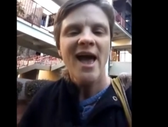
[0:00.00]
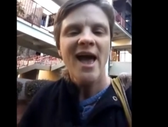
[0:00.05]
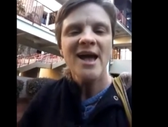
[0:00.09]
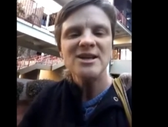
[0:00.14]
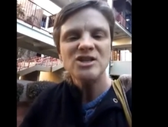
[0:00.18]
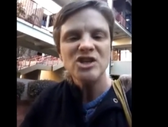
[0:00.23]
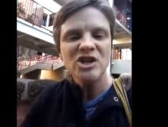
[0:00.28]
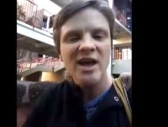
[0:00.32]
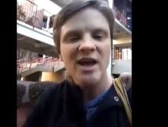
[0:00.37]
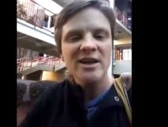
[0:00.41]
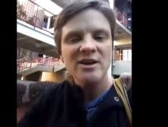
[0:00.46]

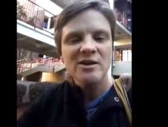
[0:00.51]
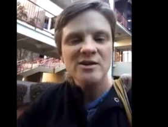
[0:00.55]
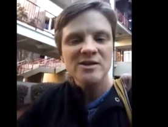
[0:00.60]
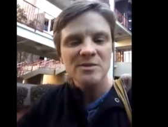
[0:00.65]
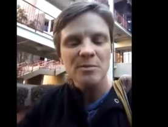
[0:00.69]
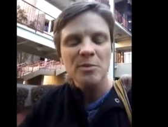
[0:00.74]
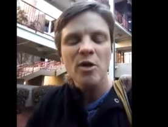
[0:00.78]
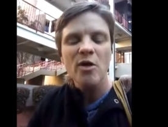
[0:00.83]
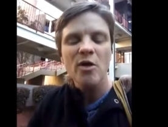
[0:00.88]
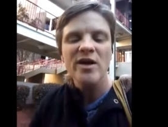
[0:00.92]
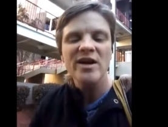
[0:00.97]
educators,
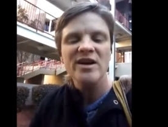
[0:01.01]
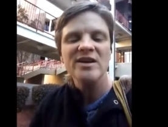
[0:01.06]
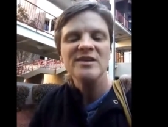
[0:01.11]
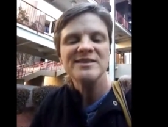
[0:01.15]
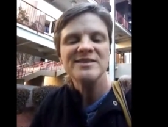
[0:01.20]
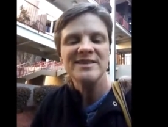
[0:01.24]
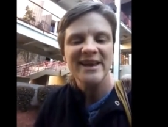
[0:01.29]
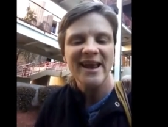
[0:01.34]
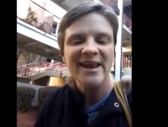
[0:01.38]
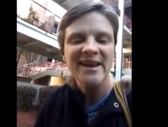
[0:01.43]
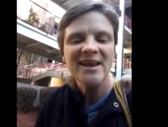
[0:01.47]

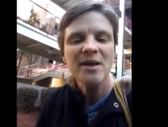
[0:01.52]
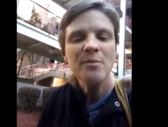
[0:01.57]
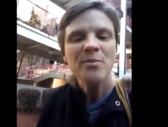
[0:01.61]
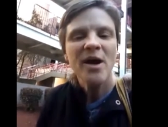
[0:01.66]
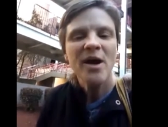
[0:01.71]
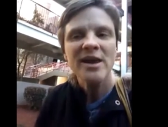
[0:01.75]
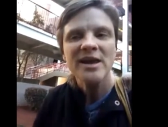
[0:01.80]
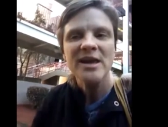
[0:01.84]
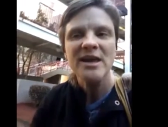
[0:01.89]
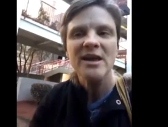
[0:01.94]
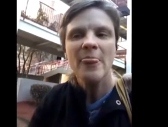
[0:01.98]
employers, and
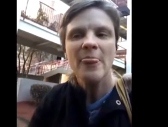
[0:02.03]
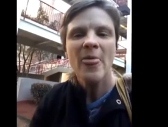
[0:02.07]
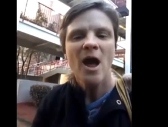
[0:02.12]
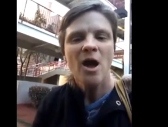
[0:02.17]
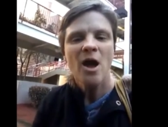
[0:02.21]
anybody